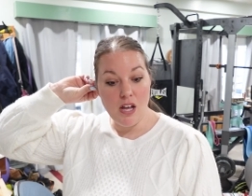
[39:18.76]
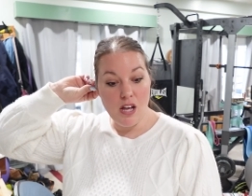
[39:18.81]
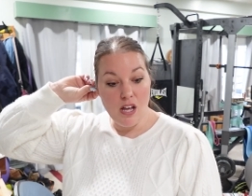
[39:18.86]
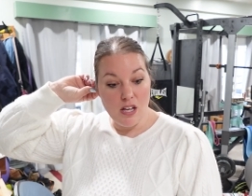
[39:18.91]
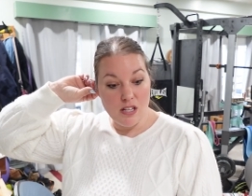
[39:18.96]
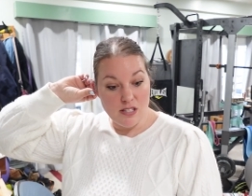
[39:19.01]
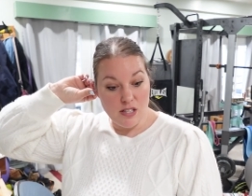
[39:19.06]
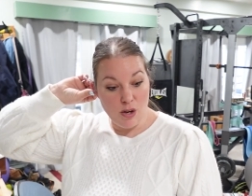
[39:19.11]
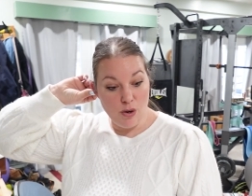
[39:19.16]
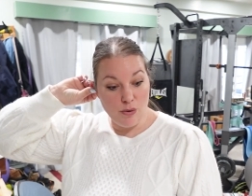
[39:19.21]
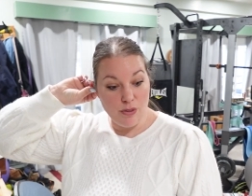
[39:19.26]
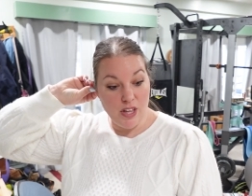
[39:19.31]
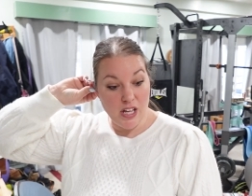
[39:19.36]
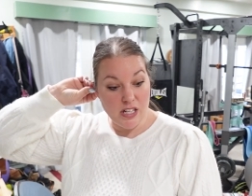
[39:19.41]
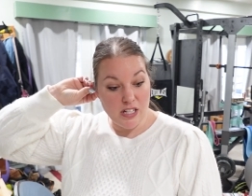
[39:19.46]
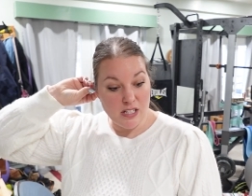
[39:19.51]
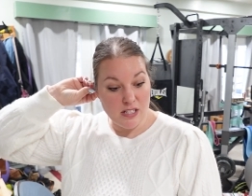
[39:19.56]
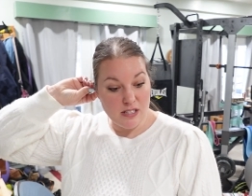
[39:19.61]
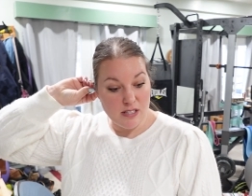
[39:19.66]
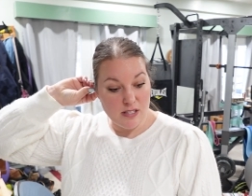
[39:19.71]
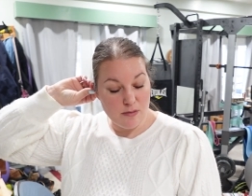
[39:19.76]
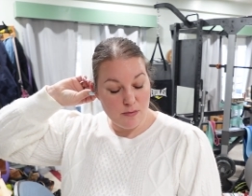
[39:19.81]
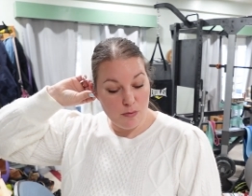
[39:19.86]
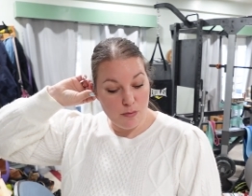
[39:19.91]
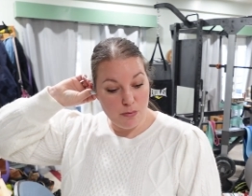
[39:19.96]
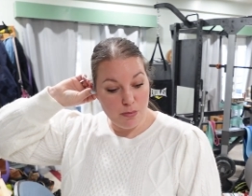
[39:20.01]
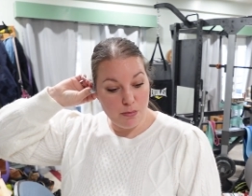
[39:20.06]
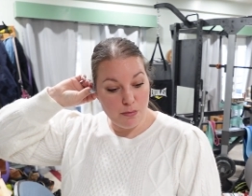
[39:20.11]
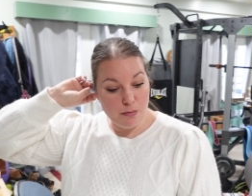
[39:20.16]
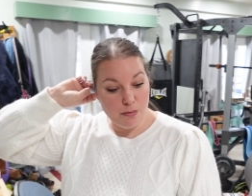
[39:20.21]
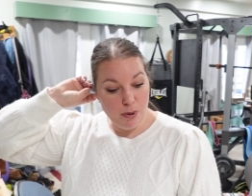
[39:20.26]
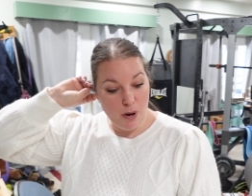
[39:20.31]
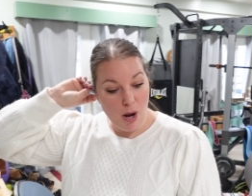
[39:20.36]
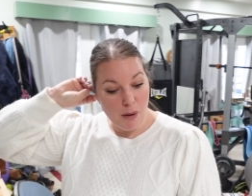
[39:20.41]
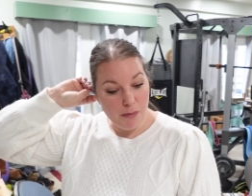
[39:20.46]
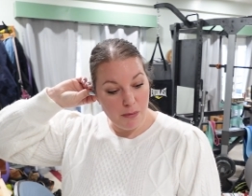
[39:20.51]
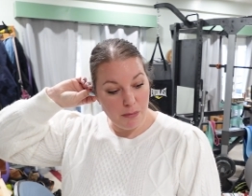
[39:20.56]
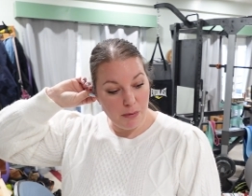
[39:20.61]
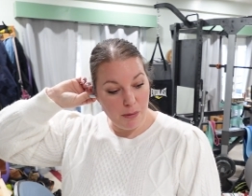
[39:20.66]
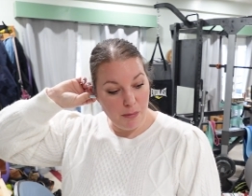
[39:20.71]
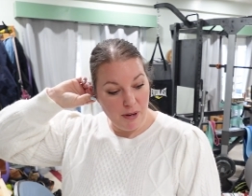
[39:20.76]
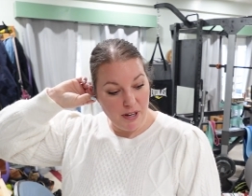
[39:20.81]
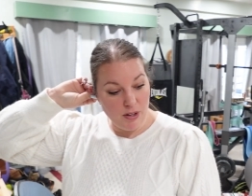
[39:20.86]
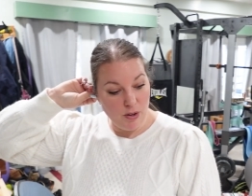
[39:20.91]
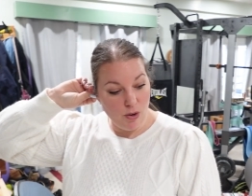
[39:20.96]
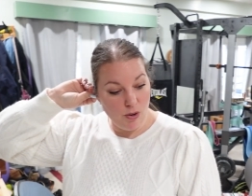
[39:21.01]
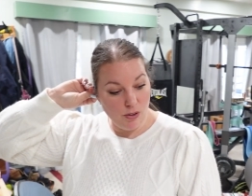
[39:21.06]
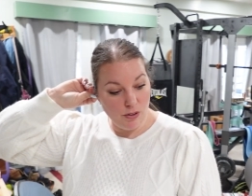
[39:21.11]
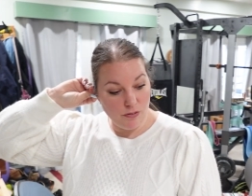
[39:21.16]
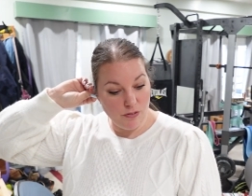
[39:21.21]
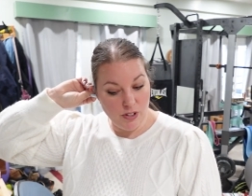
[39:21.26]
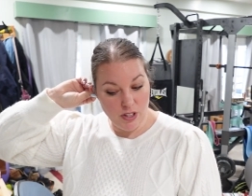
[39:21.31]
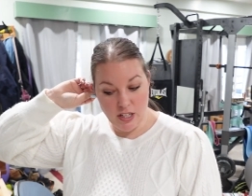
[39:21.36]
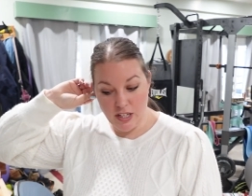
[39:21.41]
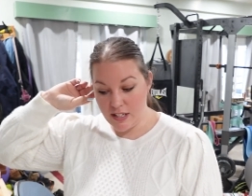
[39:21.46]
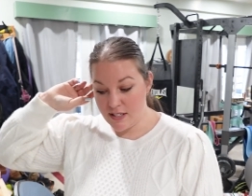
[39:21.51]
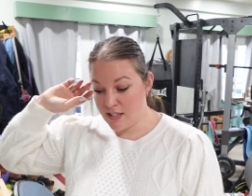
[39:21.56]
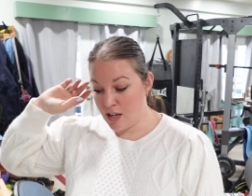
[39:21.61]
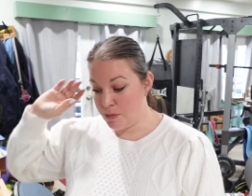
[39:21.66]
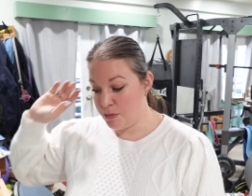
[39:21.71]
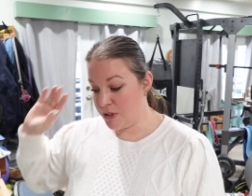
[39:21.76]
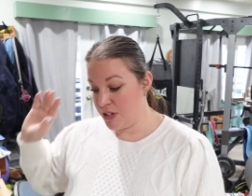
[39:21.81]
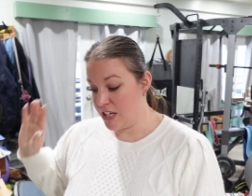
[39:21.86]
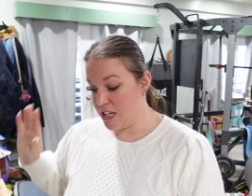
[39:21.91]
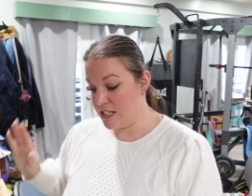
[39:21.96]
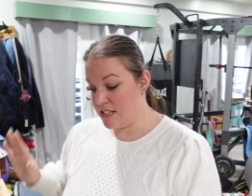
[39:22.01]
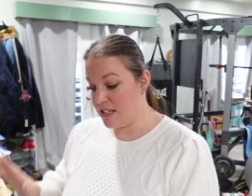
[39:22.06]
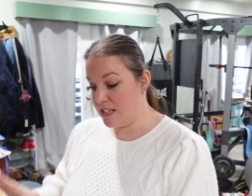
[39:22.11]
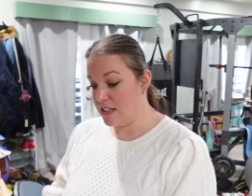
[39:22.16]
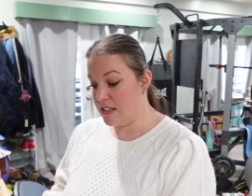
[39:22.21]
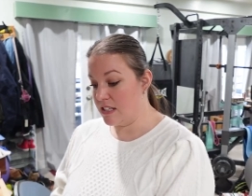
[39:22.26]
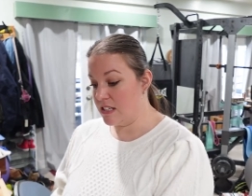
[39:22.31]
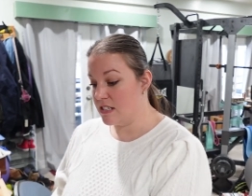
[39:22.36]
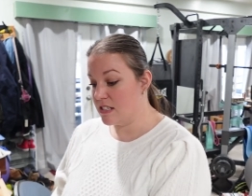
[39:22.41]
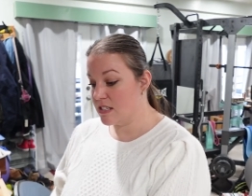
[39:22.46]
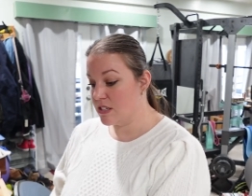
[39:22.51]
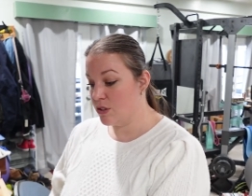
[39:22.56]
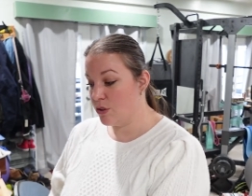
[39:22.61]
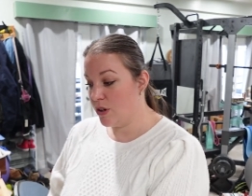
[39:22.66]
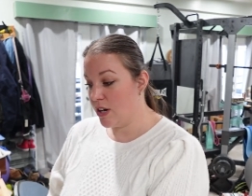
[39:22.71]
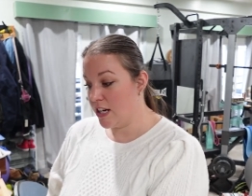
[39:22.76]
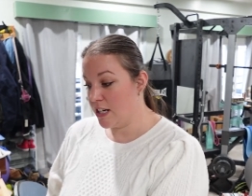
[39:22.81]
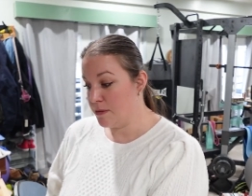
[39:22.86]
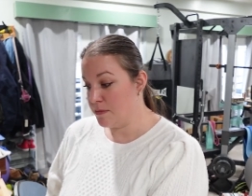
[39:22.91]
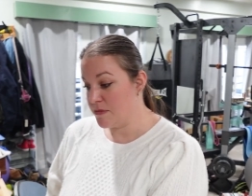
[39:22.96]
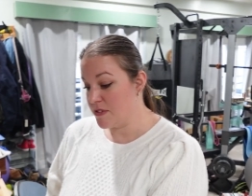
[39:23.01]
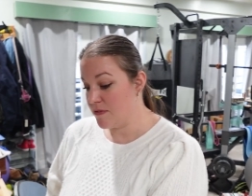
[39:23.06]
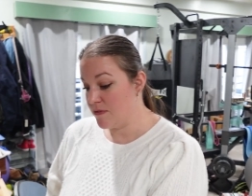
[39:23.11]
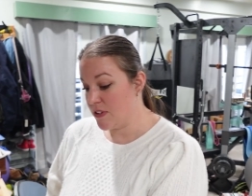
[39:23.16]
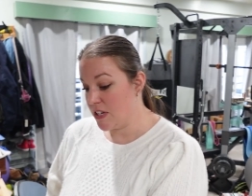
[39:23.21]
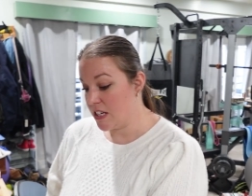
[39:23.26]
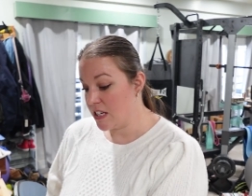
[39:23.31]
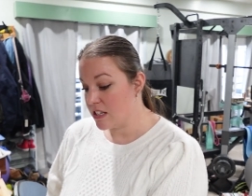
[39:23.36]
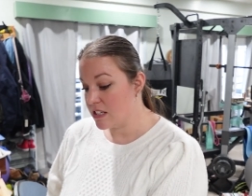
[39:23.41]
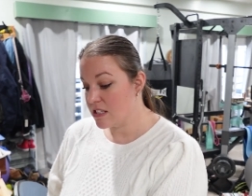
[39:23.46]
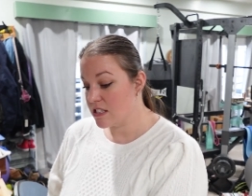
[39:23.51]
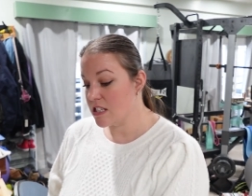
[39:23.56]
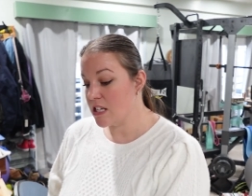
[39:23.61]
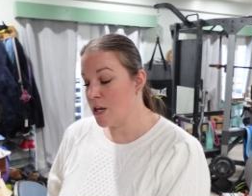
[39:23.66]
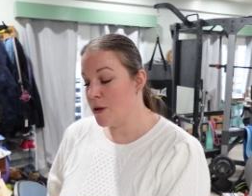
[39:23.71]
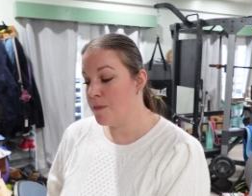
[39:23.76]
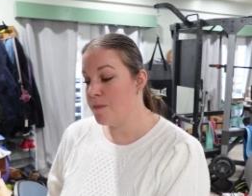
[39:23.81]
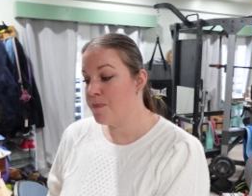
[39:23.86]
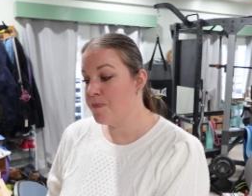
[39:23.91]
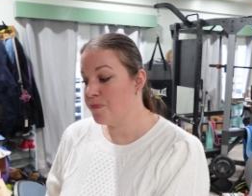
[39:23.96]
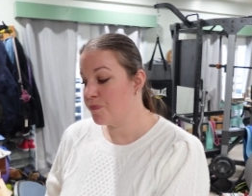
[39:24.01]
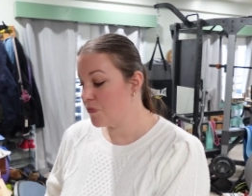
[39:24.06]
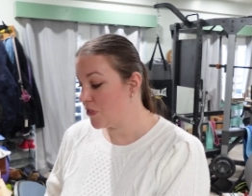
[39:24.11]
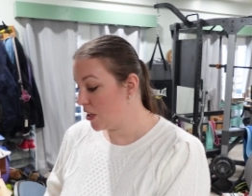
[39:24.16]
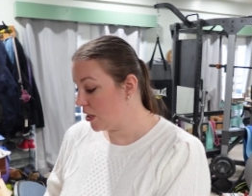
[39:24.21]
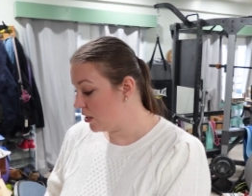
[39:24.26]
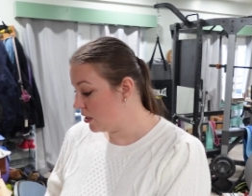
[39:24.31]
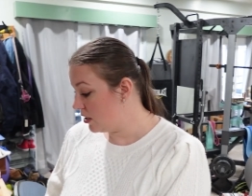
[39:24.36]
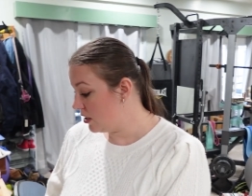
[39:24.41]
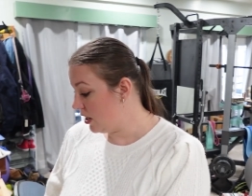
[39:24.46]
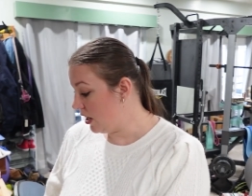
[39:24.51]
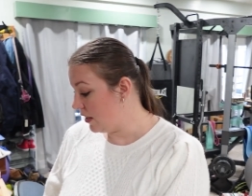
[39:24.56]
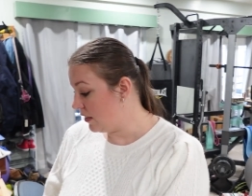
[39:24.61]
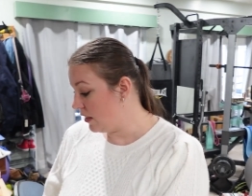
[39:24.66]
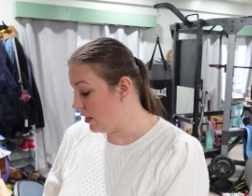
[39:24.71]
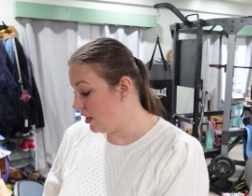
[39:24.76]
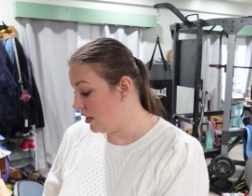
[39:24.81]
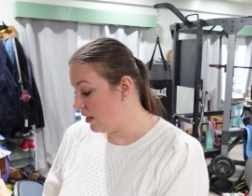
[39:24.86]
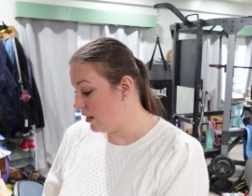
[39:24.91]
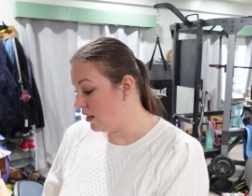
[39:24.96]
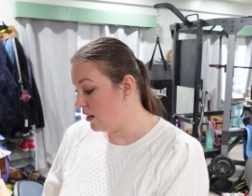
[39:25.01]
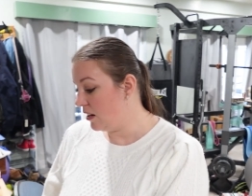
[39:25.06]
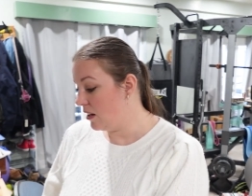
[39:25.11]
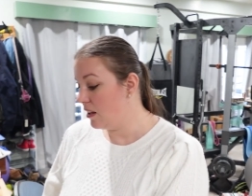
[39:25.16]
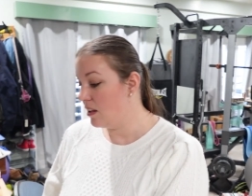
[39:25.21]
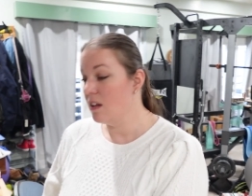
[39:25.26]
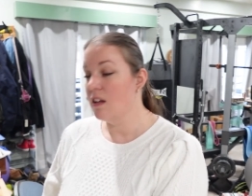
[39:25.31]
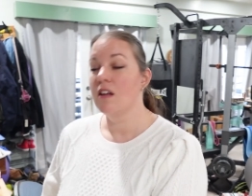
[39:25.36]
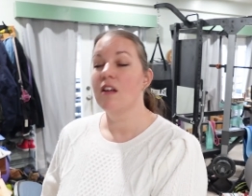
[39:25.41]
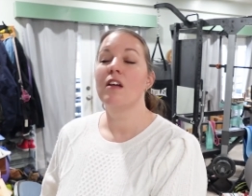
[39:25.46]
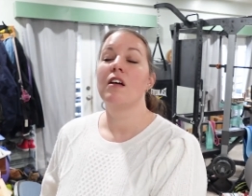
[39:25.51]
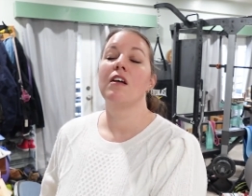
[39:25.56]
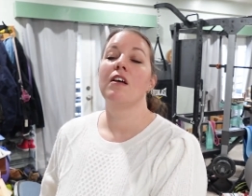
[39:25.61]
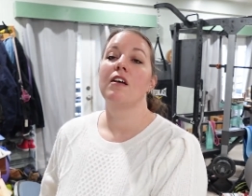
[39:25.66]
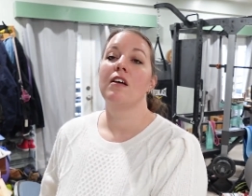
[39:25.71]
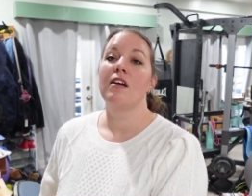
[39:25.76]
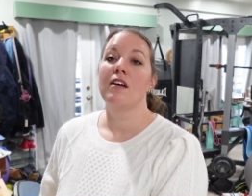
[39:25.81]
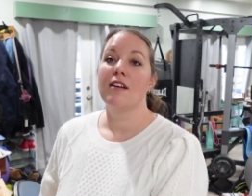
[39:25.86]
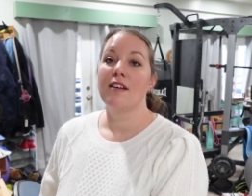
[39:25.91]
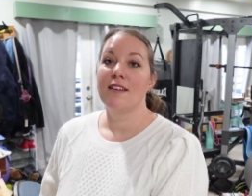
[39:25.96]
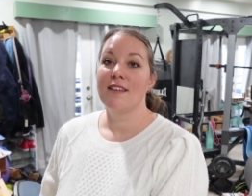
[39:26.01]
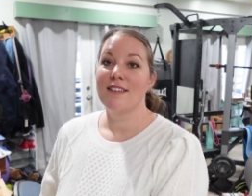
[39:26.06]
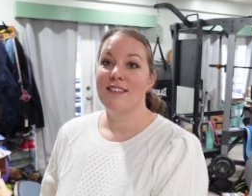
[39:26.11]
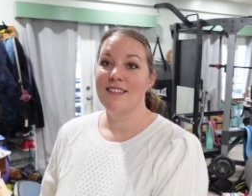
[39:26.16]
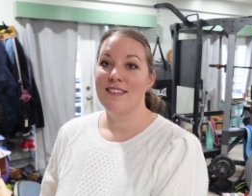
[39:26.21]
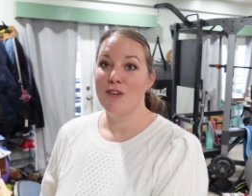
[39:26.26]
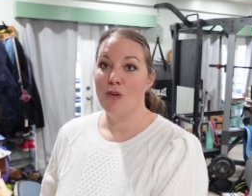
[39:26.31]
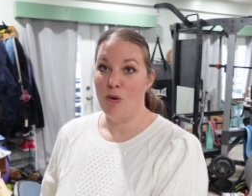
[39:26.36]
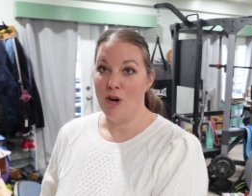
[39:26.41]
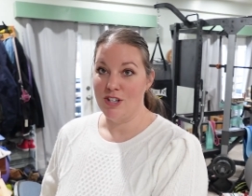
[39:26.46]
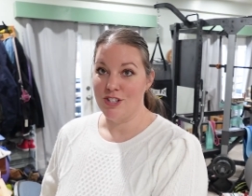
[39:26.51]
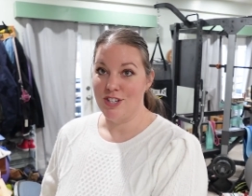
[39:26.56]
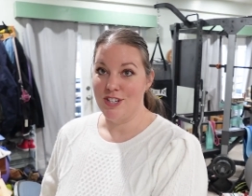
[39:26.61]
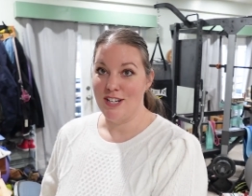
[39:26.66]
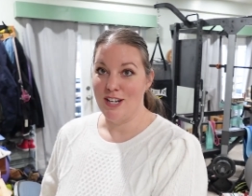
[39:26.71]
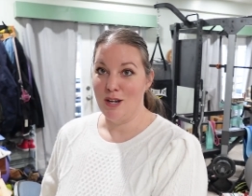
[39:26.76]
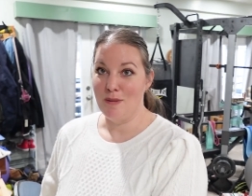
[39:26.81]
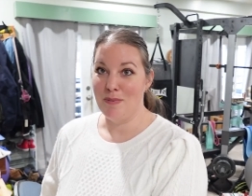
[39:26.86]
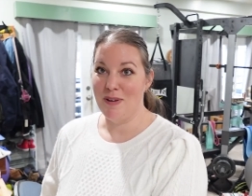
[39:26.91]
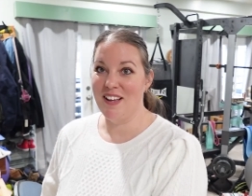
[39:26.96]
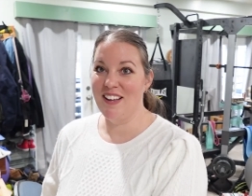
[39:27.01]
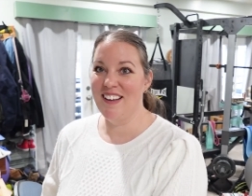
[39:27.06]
So that is probably my goal over the next couple days. Get these 2 items fixed and then washi tape.